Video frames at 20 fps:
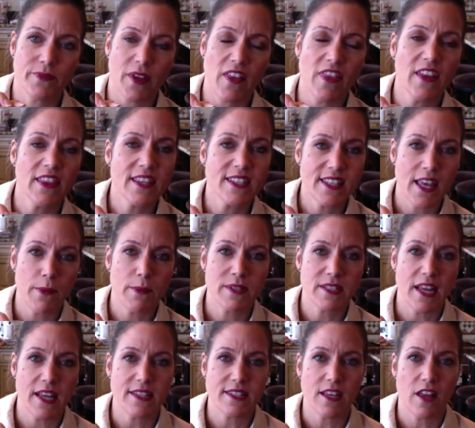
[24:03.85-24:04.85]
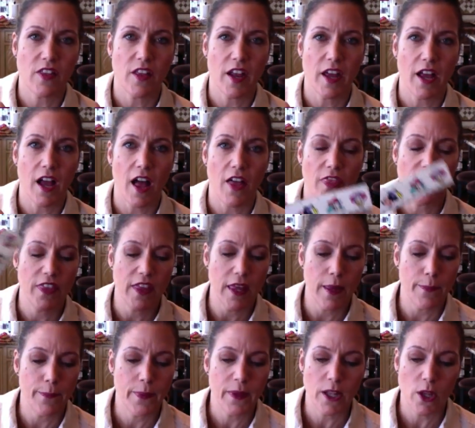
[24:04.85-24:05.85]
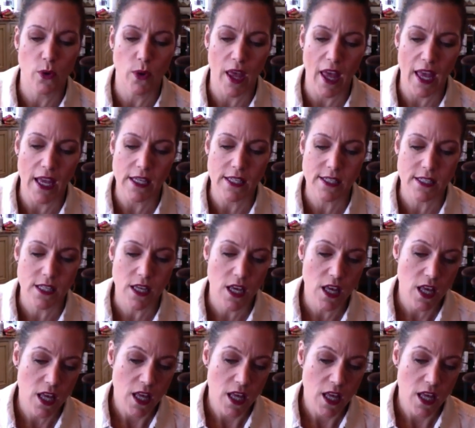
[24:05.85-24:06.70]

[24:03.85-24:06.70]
I think the same estate sale that I got the pillowcase.